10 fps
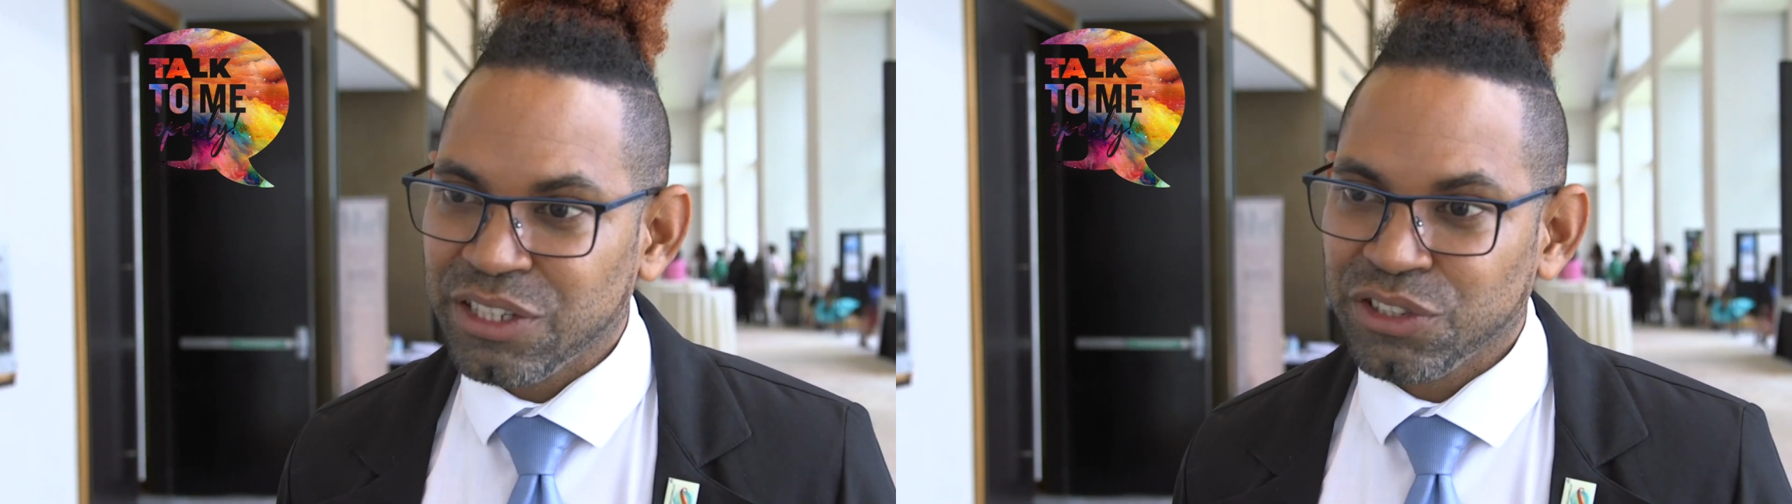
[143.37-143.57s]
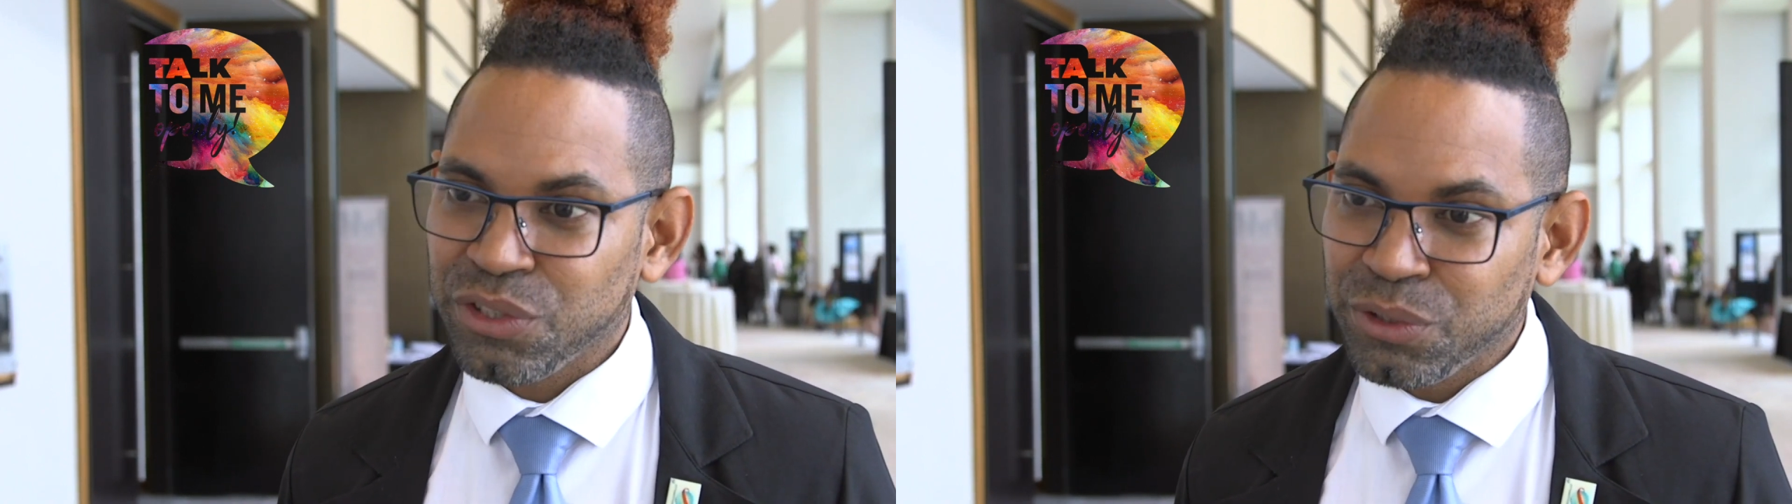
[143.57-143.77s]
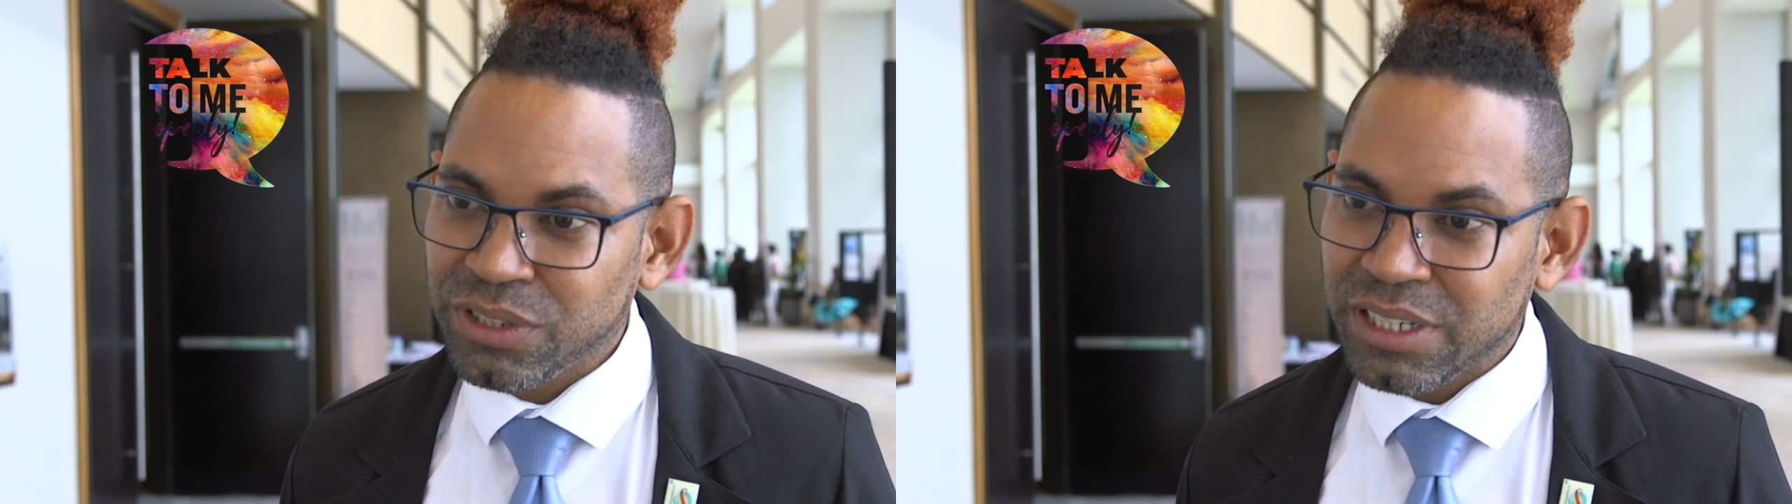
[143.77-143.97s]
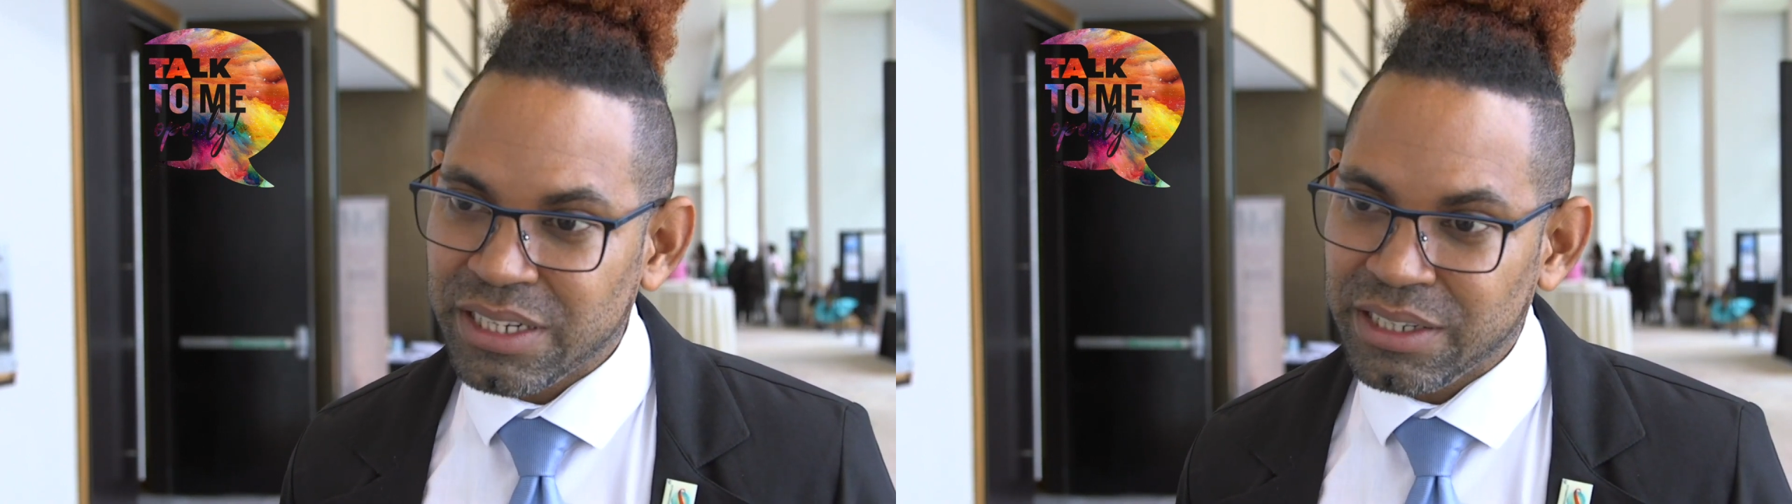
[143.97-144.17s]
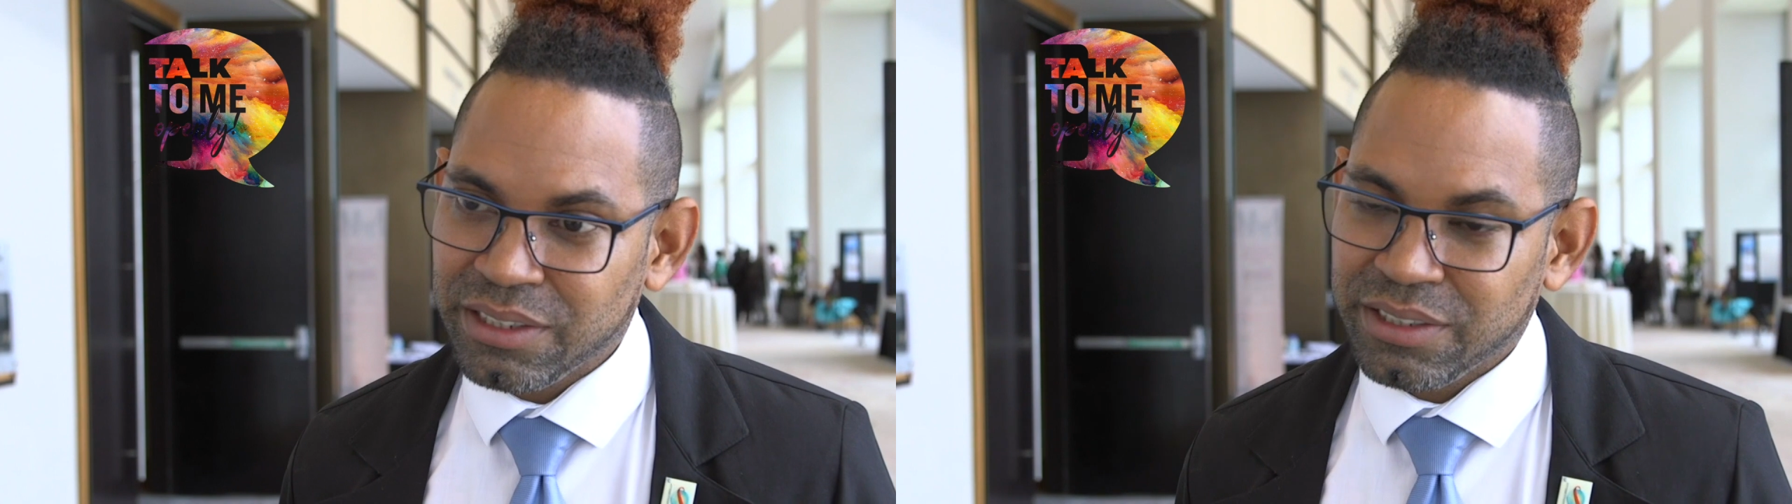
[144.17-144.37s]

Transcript: socially,